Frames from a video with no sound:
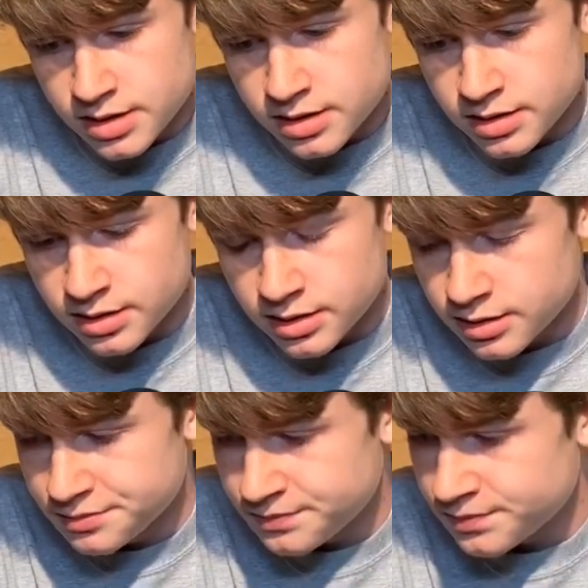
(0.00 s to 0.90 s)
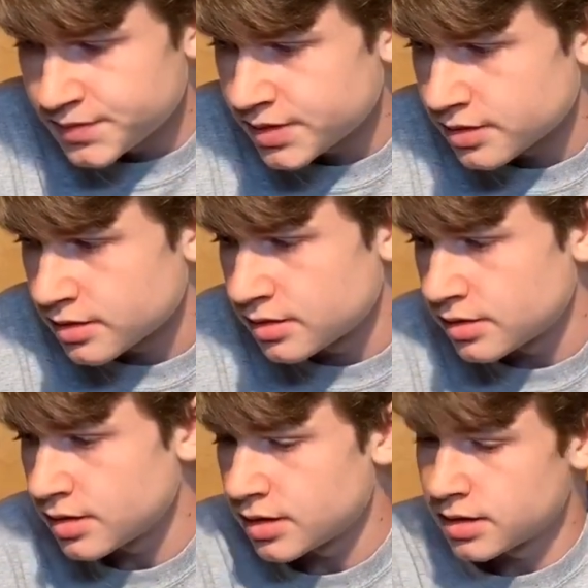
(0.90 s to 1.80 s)
I
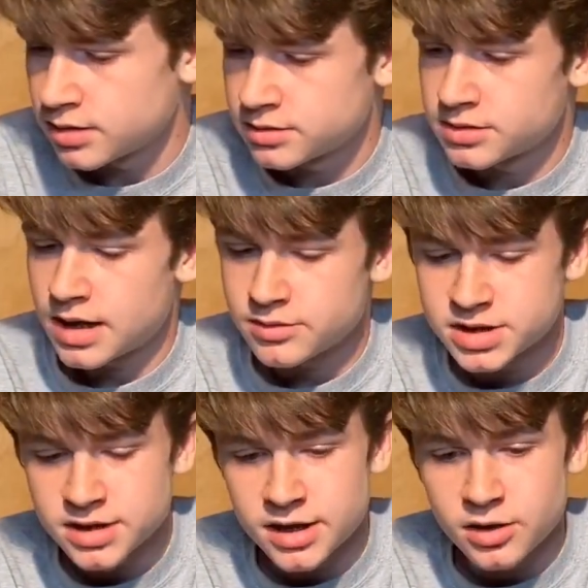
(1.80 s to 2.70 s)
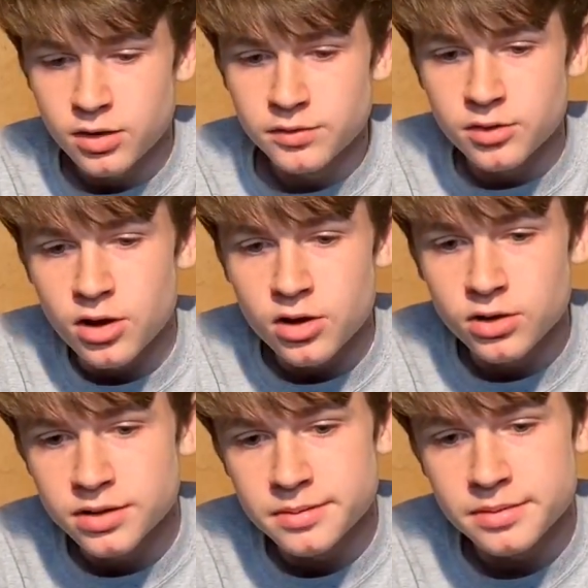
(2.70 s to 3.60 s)
would say overall,